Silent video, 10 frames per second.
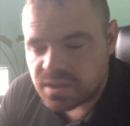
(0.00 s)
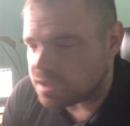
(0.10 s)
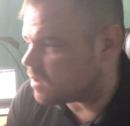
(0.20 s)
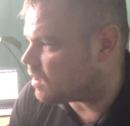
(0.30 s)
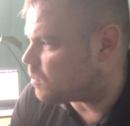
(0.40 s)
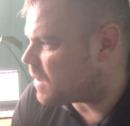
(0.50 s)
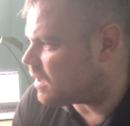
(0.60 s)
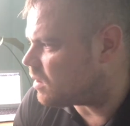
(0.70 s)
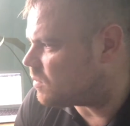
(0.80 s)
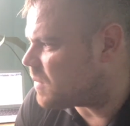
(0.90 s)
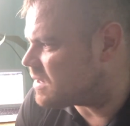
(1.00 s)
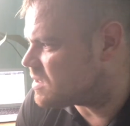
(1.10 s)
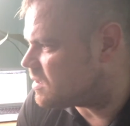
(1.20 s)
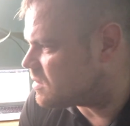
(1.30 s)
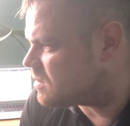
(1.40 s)
and it makes
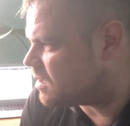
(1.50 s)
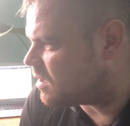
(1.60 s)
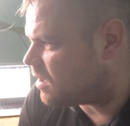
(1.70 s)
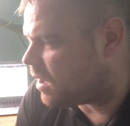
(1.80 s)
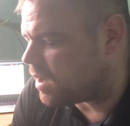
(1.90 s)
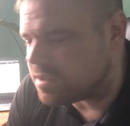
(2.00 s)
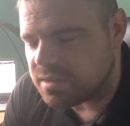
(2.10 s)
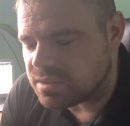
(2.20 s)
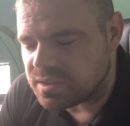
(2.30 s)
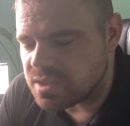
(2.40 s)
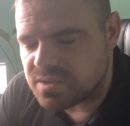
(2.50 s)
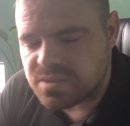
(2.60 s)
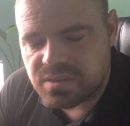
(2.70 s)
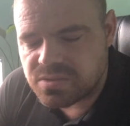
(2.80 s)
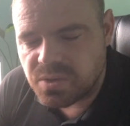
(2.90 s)
it
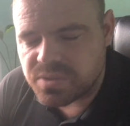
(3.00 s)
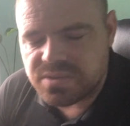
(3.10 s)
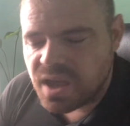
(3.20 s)
it's